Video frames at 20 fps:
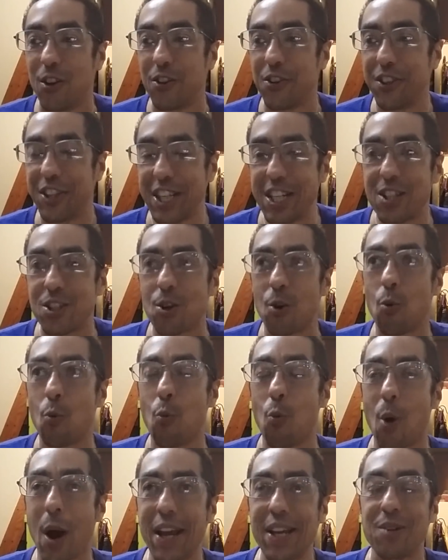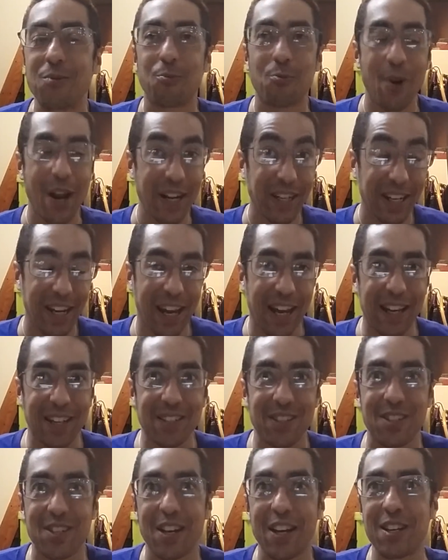These white
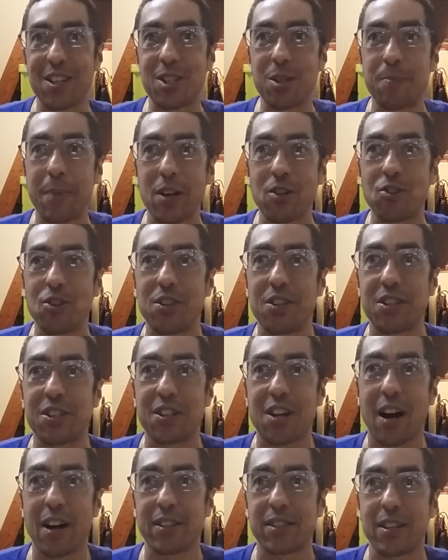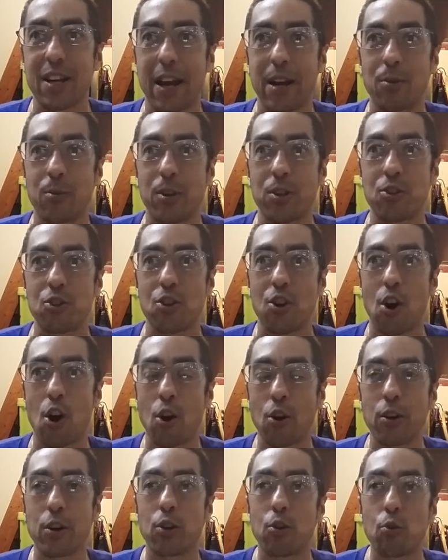renegades, and especially the Scots-Irish,
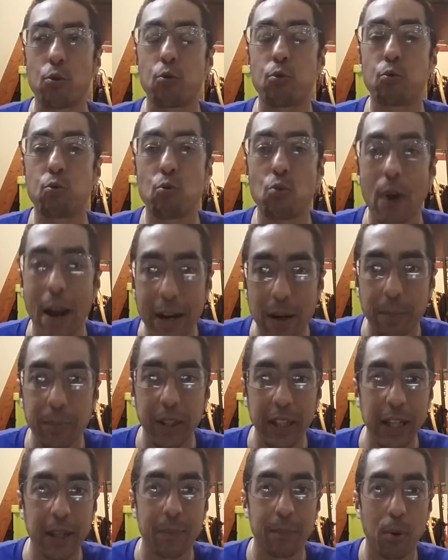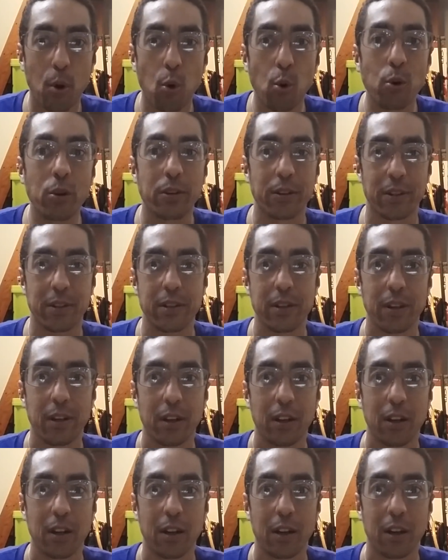are incredibly important
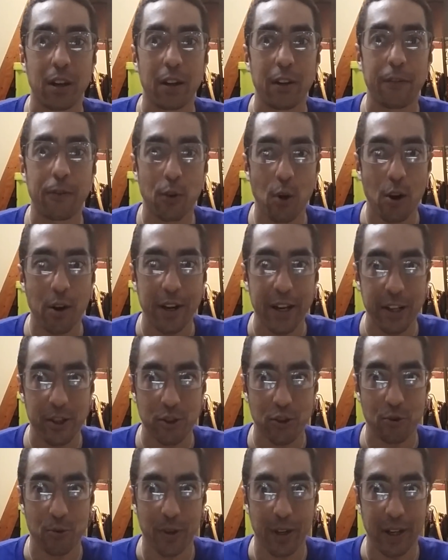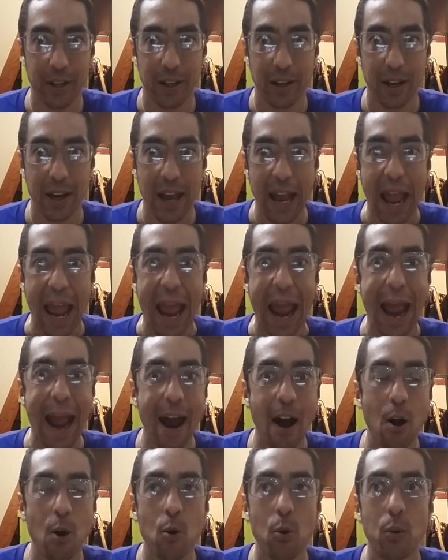for our history.
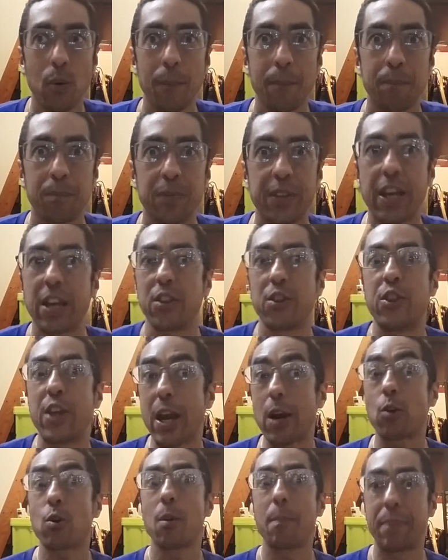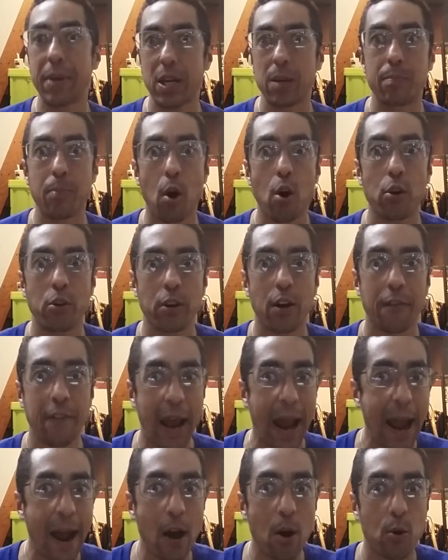They're a big part of
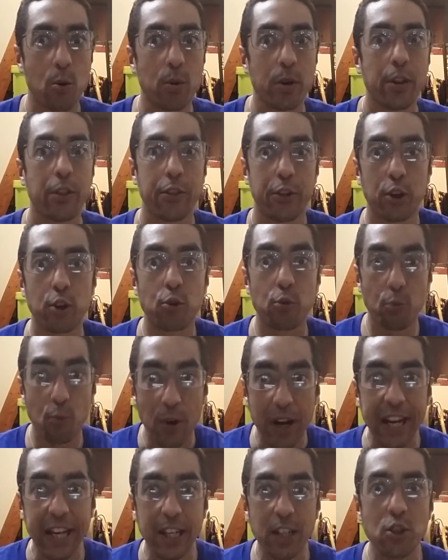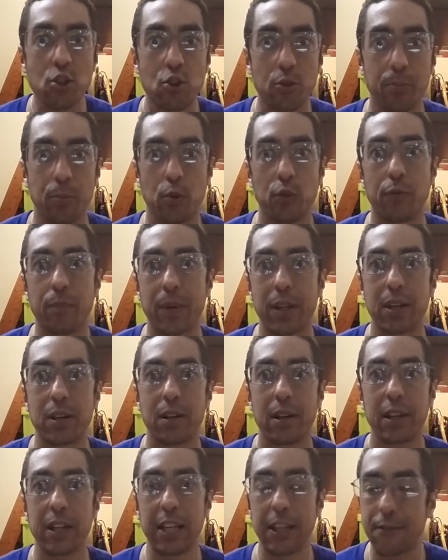how the Grange movement
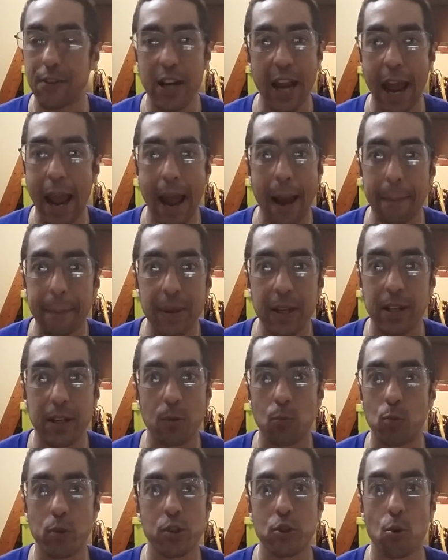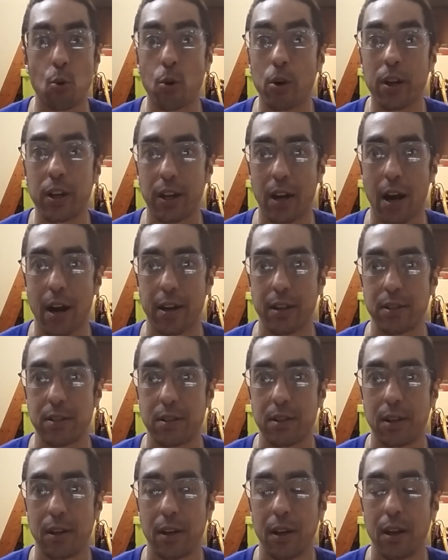even happened and was organized.